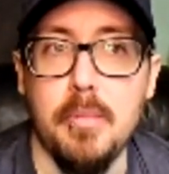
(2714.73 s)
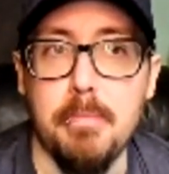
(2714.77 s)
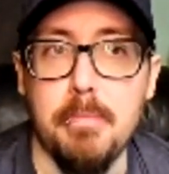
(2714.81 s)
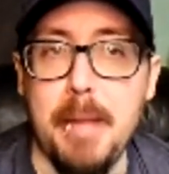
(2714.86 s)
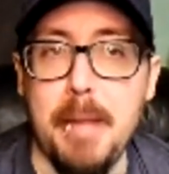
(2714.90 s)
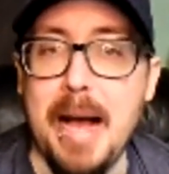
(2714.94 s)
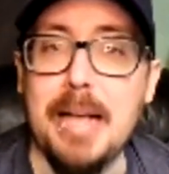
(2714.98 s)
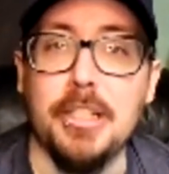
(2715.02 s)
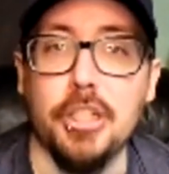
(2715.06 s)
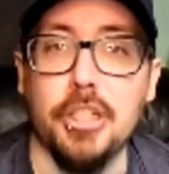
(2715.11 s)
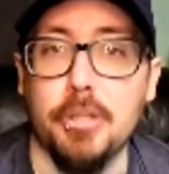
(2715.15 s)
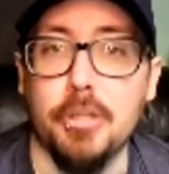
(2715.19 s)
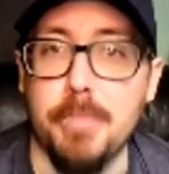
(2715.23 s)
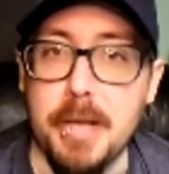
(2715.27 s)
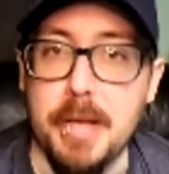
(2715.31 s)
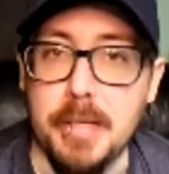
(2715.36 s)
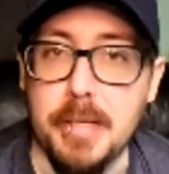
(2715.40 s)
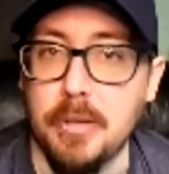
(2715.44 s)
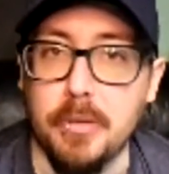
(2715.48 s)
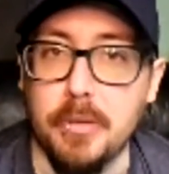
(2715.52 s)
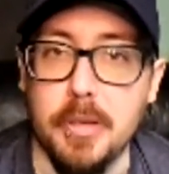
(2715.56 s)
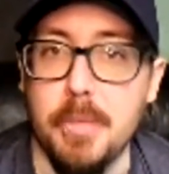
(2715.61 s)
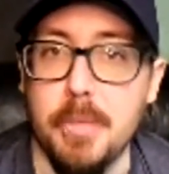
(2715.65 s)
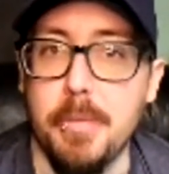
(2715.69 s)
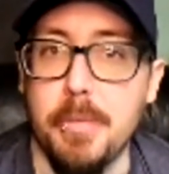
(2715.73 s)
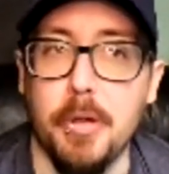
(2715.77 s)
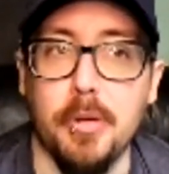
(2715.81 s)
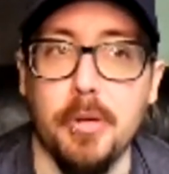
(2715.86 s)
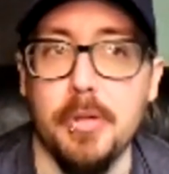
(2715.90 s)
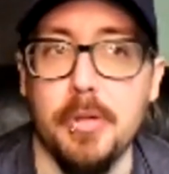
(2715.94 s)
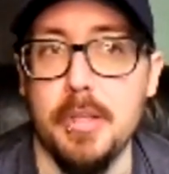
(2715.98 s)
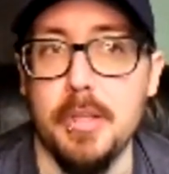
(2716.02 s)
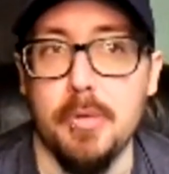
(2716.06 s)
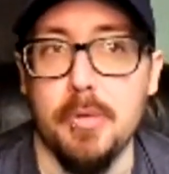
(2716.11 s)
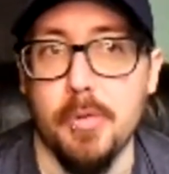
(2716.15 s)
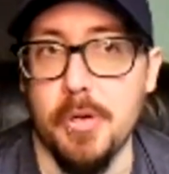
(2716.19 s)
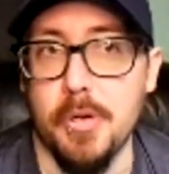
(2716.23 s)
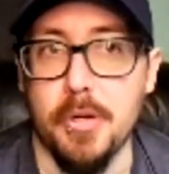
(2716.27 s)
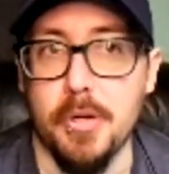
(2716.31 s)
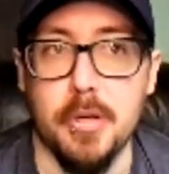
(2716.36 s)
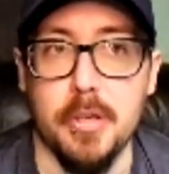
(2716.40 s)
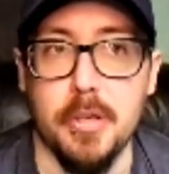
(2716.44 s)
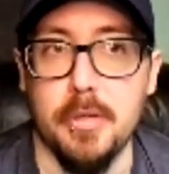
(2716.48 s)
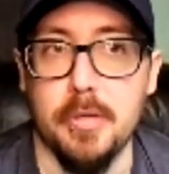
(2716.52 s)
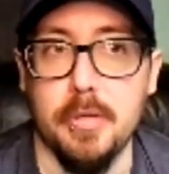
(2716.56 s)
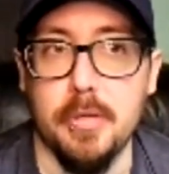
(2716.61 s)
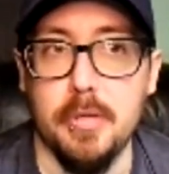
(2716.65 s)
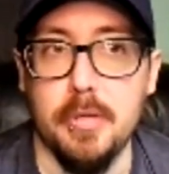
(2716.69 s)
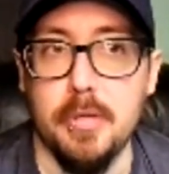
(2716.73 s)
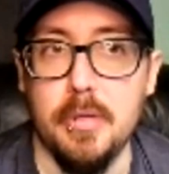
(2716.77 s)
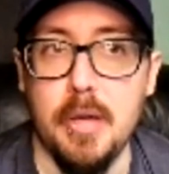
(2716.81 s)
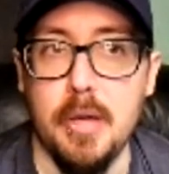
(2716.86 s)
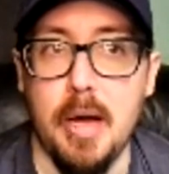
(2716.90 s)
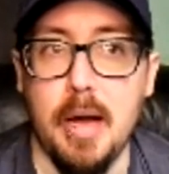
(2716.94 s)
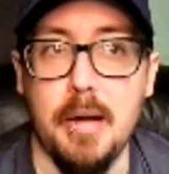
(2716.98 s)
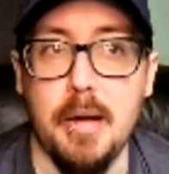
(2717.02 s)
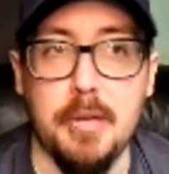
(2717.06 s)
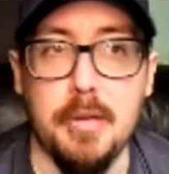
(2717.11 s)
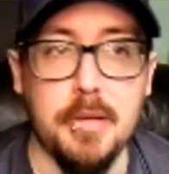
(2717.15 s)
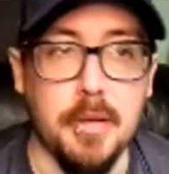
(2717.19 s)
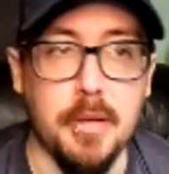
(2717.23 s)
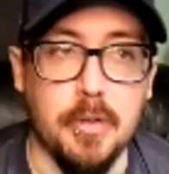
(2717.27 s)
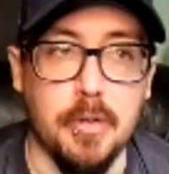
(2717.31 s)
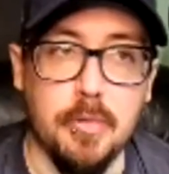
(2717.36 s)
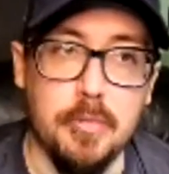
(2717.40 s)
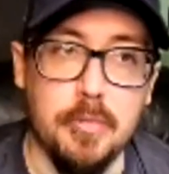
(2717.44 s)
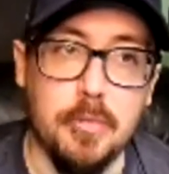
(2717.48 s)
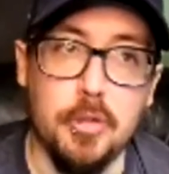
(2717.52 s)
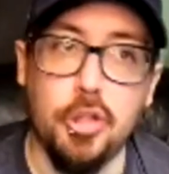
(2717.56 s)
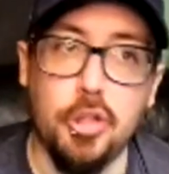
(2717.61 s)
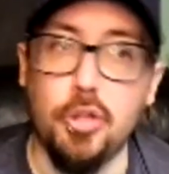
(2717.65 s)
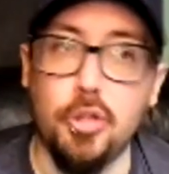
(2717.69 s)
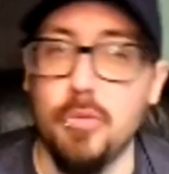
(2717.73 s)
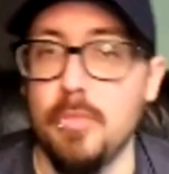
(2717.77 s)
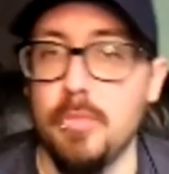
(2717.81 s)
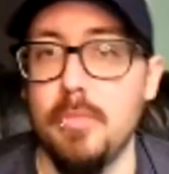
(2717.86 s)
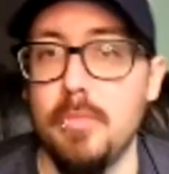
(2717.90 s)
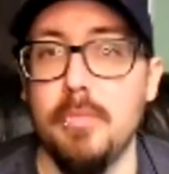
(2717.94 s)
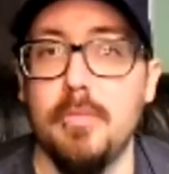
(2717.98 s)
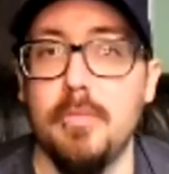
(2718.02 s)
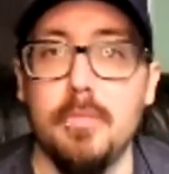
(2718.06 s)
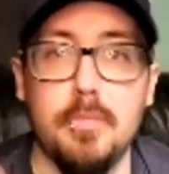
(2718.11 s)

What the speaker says: magic basically abilities where you can, shoot.